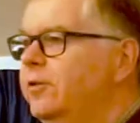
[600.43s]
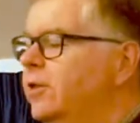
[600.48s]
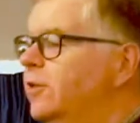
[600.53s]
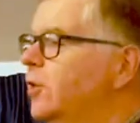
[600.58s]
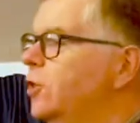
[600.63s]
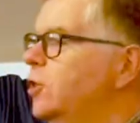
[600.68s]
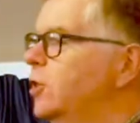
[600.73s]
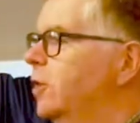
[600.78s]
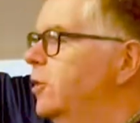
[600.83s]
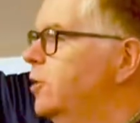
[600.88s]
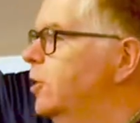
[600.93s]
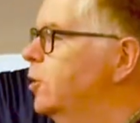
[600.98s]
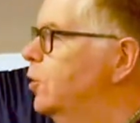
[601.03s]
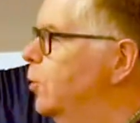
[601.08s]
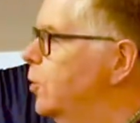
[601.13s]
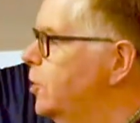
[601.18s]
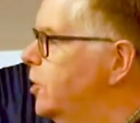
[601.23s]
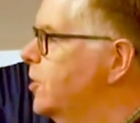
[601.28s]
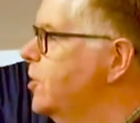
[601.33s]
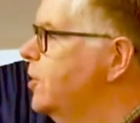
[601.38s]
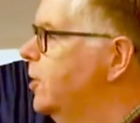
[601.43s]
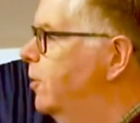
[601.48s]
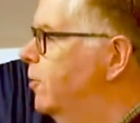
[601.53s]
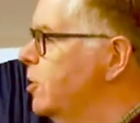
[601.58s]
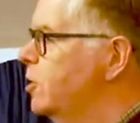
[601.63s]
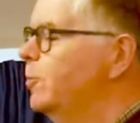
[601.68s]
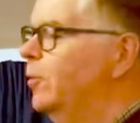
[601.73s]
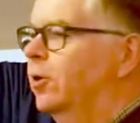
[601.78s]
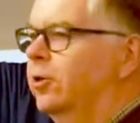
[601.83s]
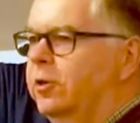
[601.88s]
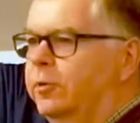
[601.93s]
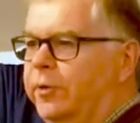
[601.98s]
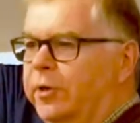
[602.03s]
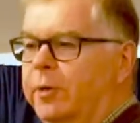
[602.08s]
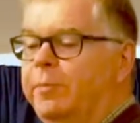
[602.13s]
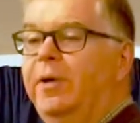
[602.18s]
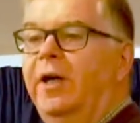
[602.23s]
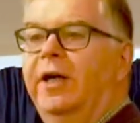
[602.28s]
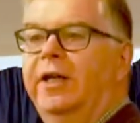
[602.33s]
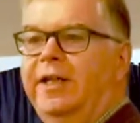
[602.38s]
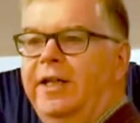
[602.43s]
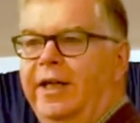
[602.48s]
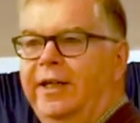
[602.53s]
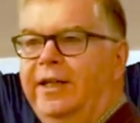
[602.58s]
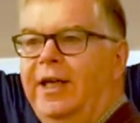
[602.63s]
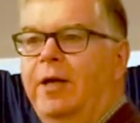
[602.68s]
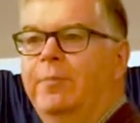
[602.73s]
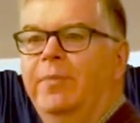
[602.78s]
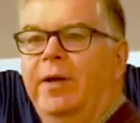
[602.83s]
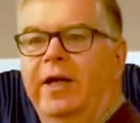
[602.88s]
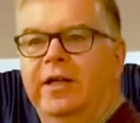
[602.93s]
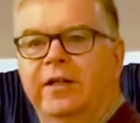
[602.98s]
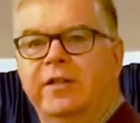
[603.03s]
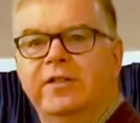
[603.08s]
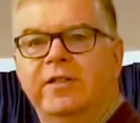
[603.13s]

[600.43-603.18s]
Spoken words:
did the church at Dorchester respond when the pioneer came back